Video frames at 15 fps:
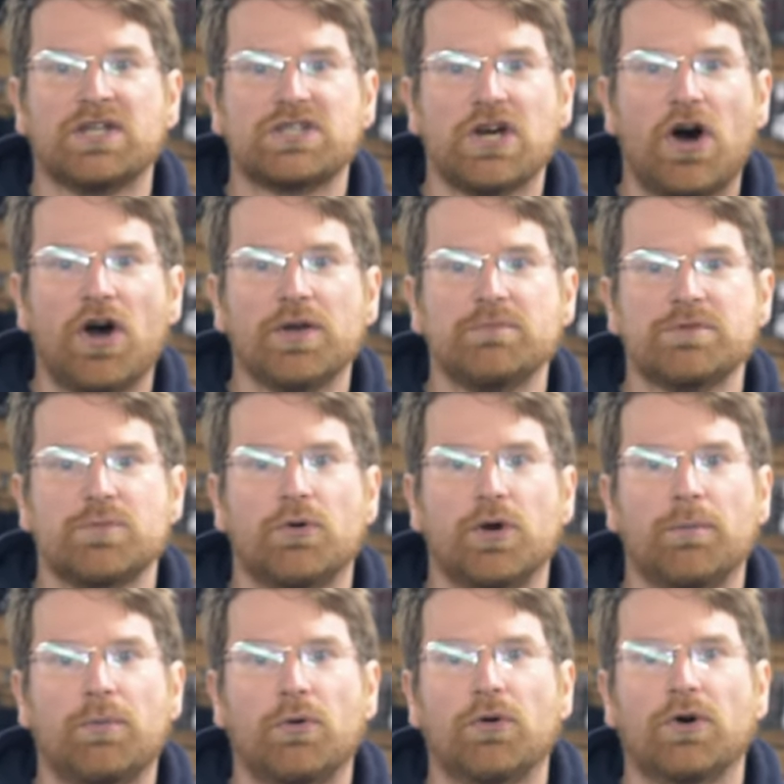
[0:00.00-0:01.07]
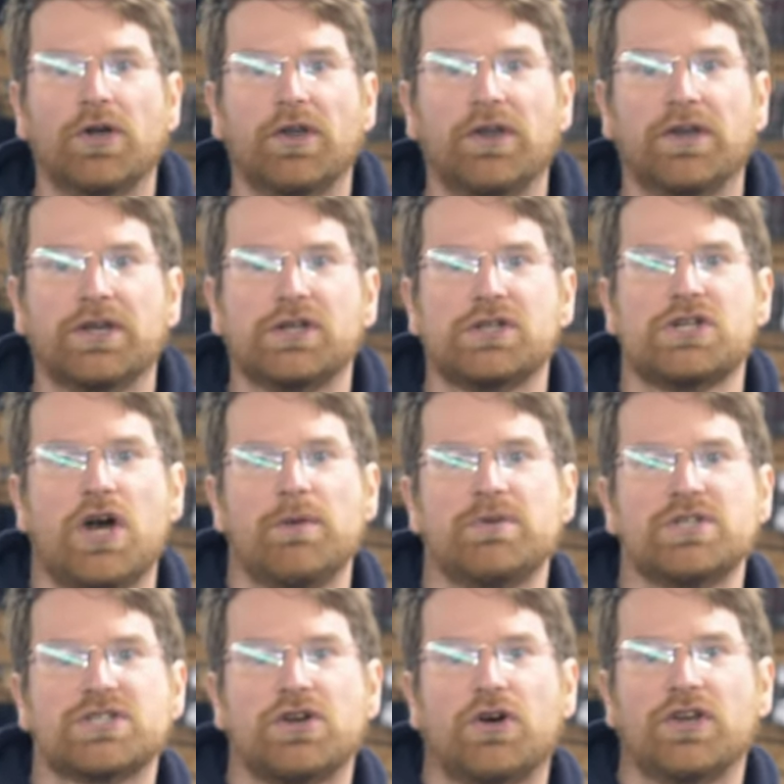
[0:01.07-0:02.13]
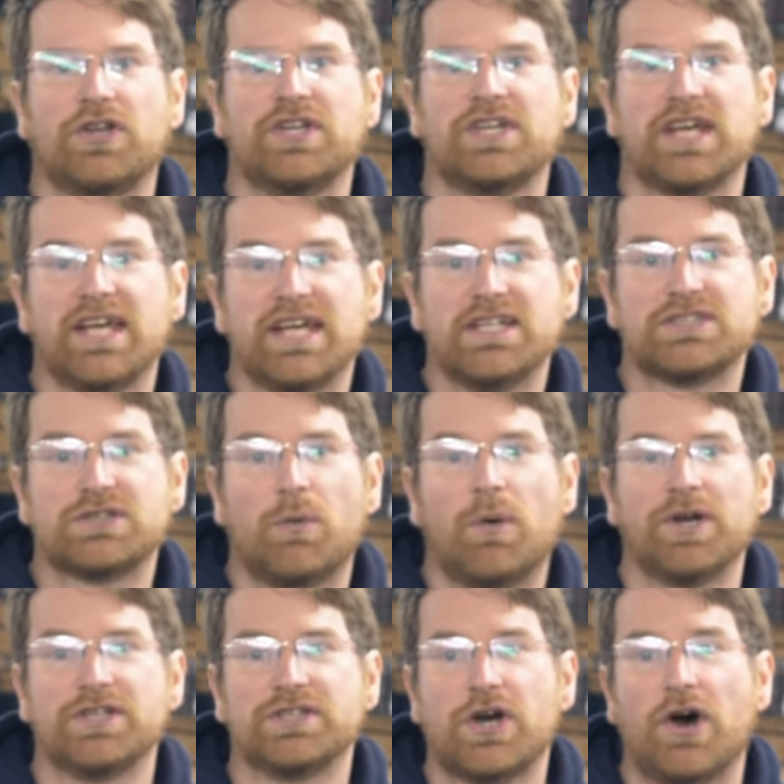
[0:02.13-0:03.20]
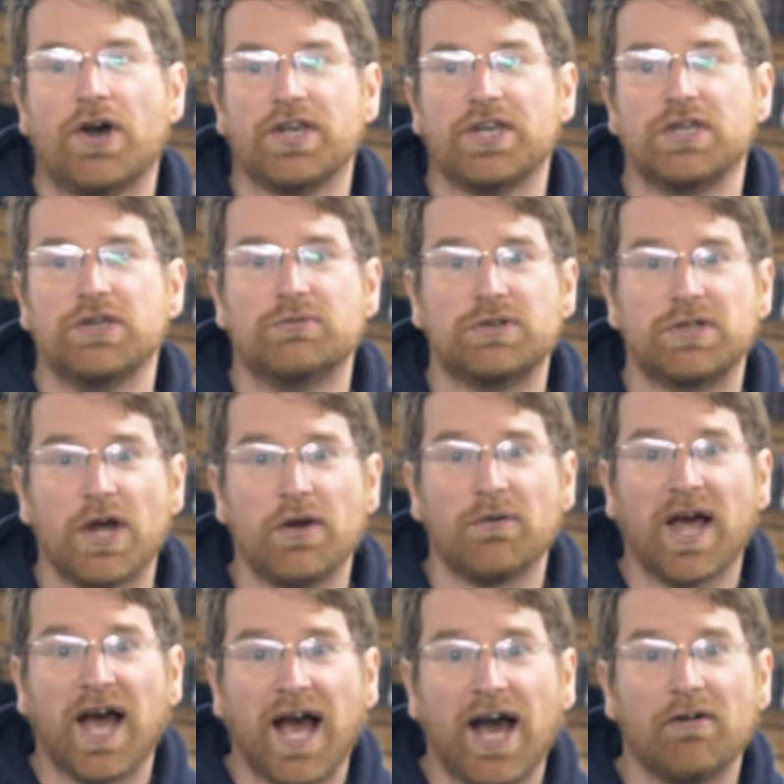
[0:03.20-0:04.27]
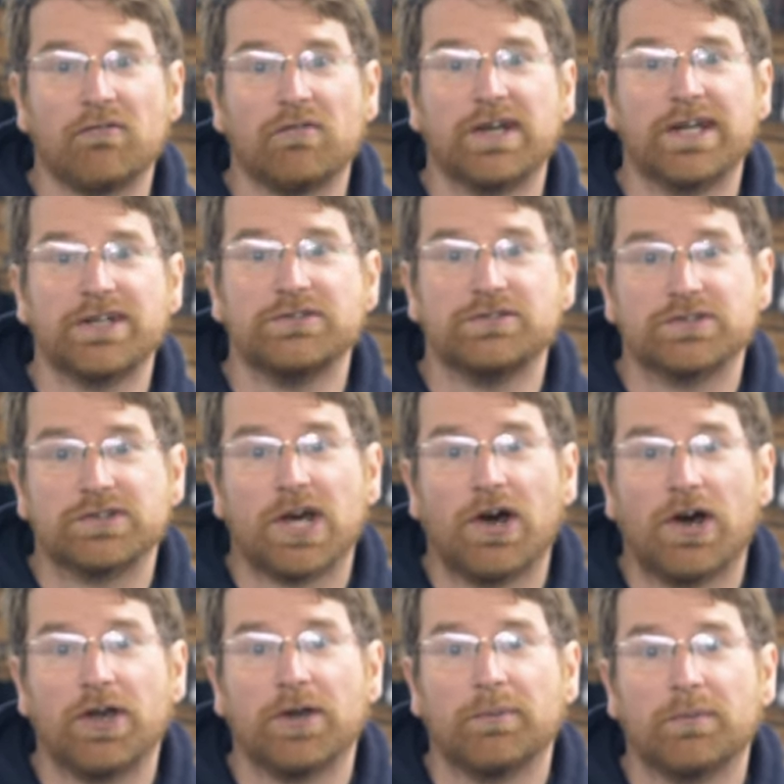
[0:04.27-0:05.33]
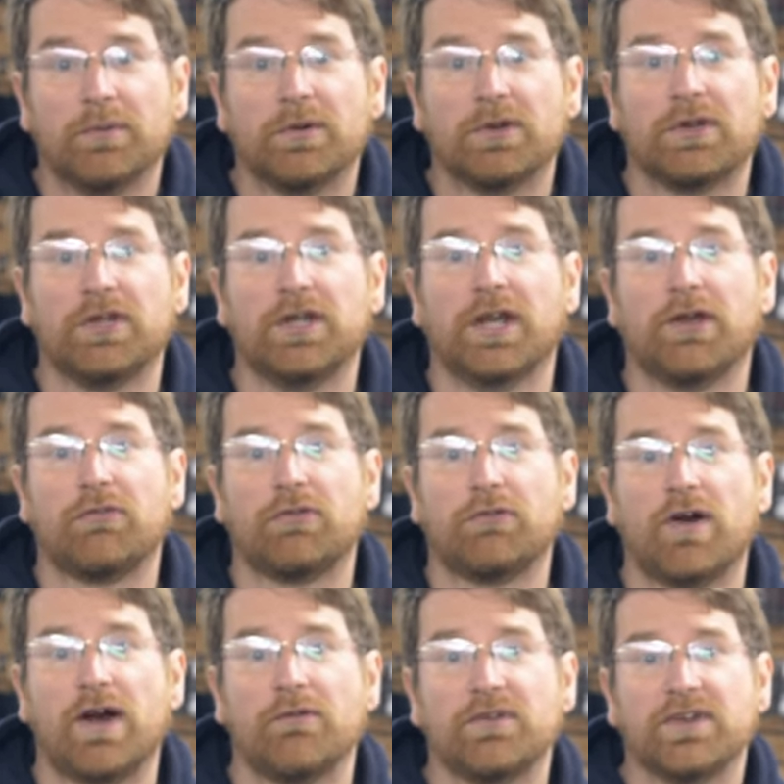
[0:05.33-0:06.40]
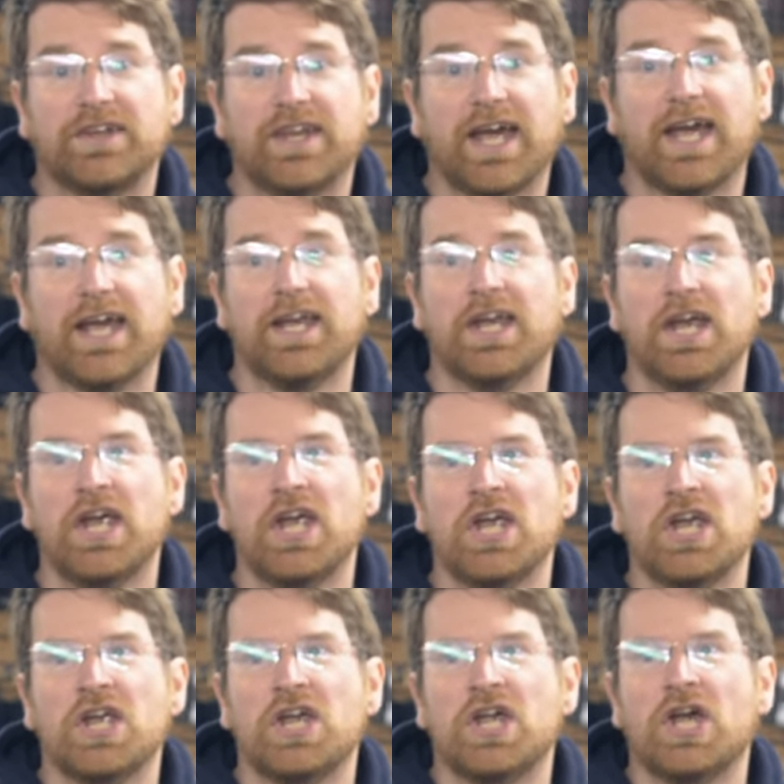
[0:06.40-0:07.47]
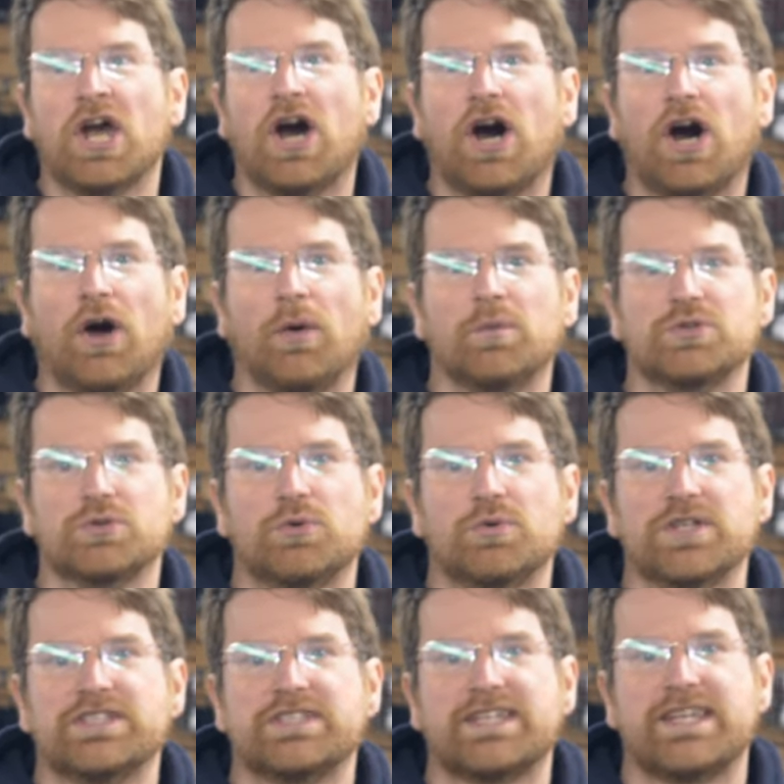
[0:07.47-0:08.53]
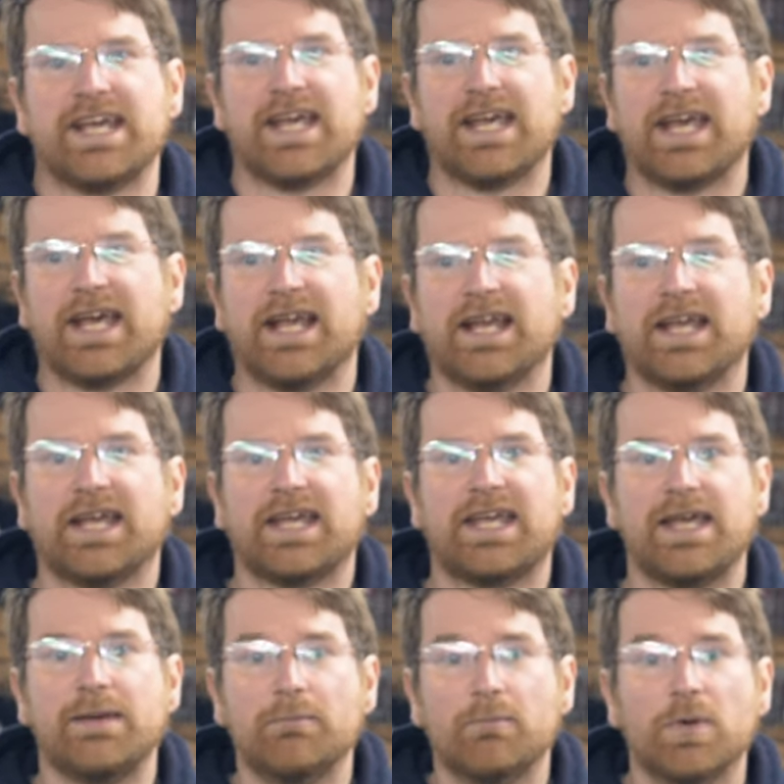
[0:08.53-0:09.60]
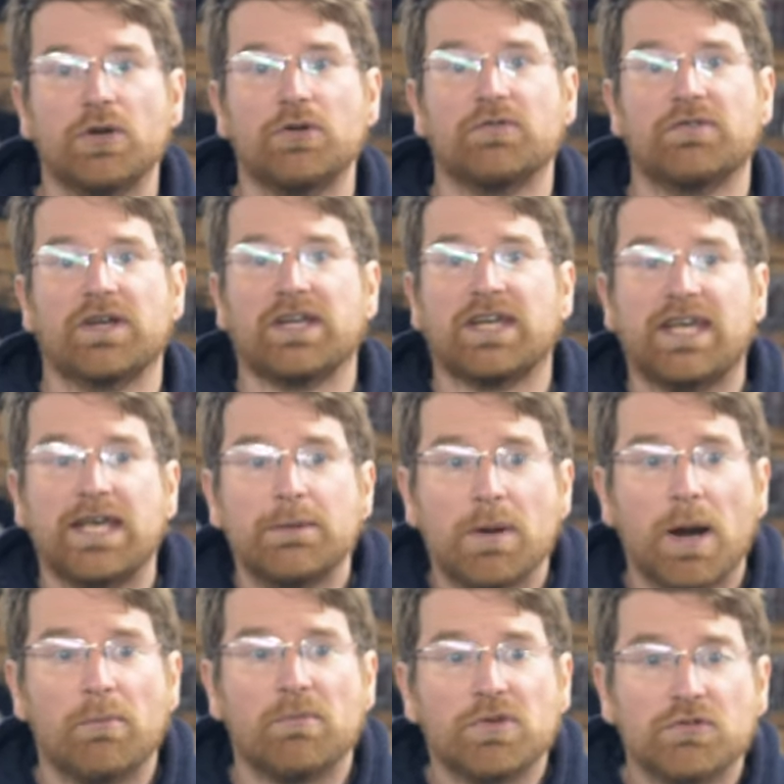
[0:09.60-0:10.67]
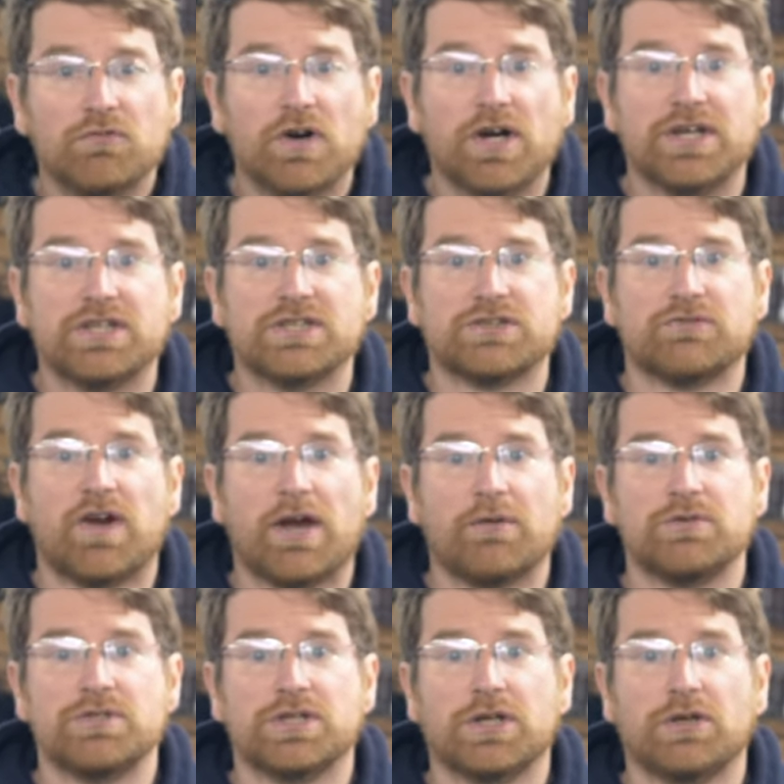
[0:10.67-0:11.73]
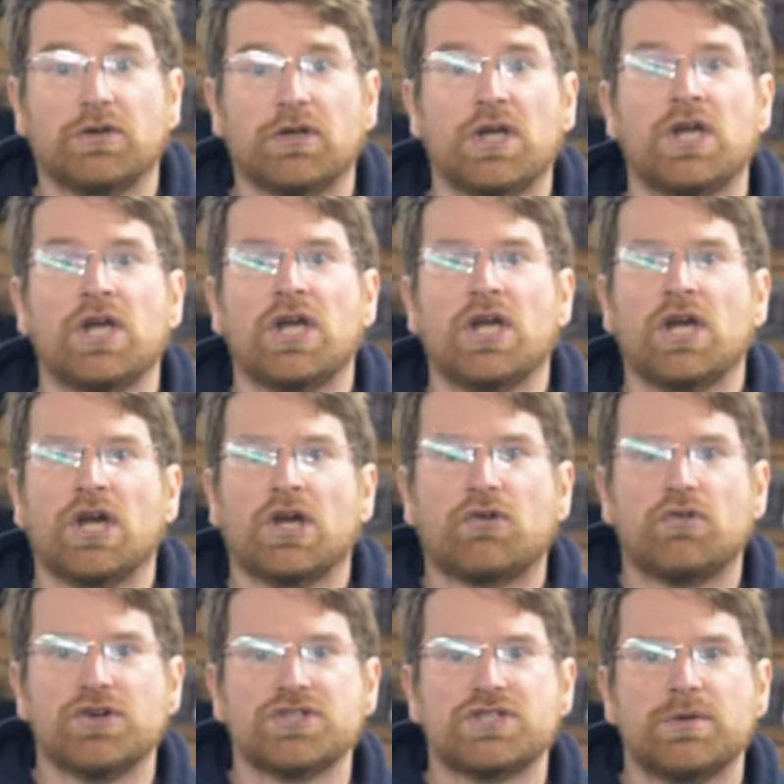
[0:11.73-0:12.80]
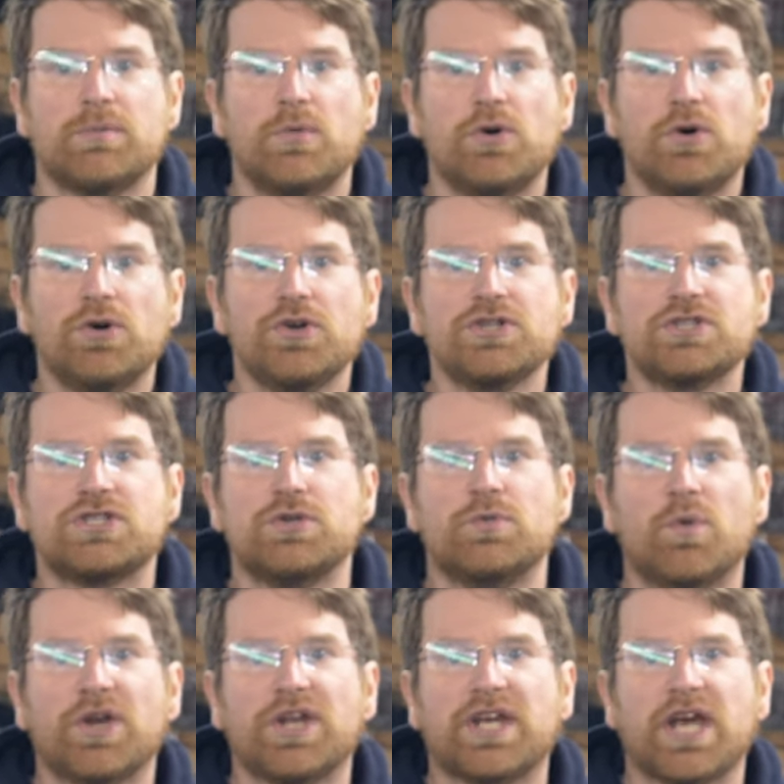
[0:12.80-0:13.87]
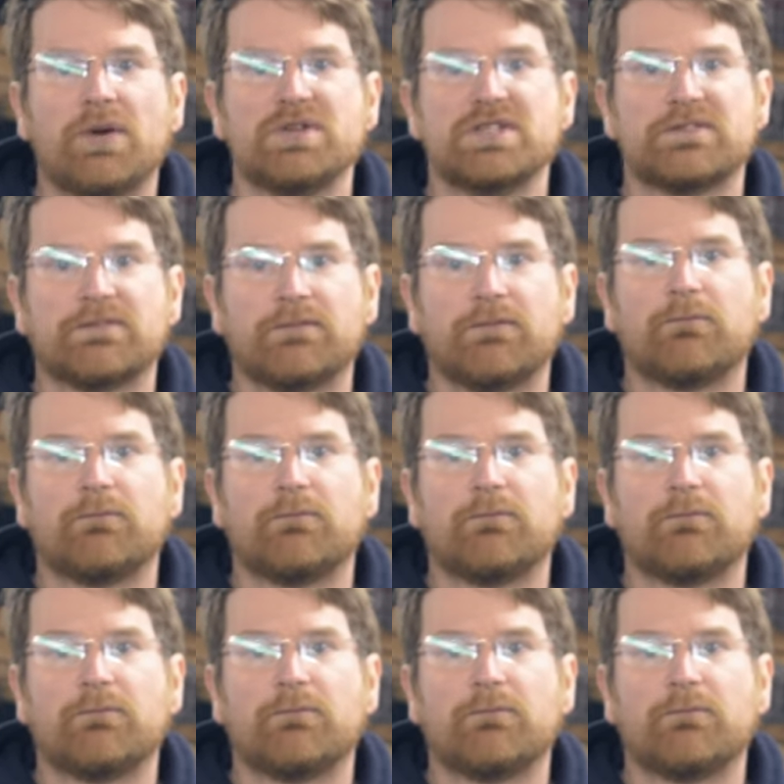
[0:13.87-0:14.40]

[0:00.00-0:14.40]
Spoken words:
time's more important. Time in Scotland is quite tight. You don't have loads of time. You know, throughout the day, I was always thinking, keep moving, keep up with the riders around you. Across the moors, you want to go as